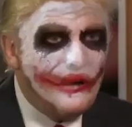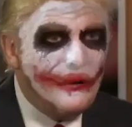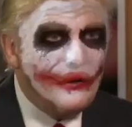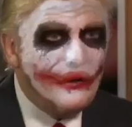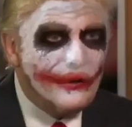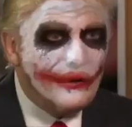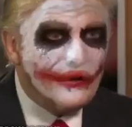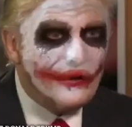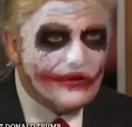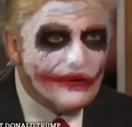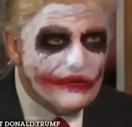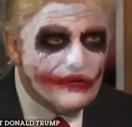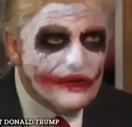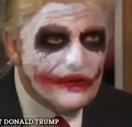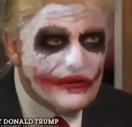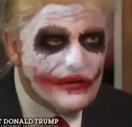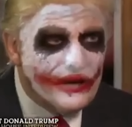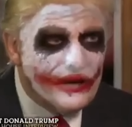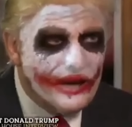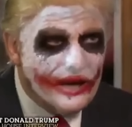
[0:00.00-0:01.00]
I know you're a
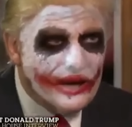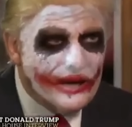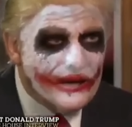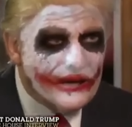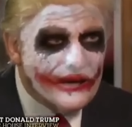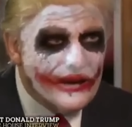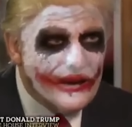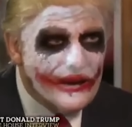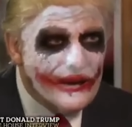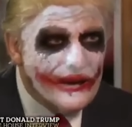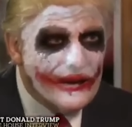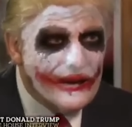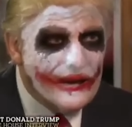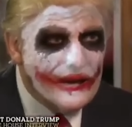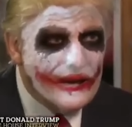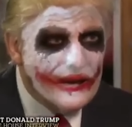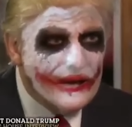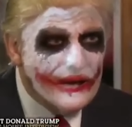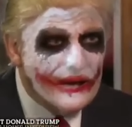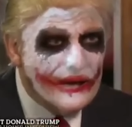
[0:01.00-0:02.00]
sophisticated
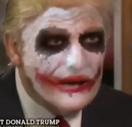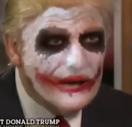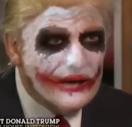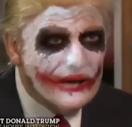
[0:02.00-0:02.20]
guy.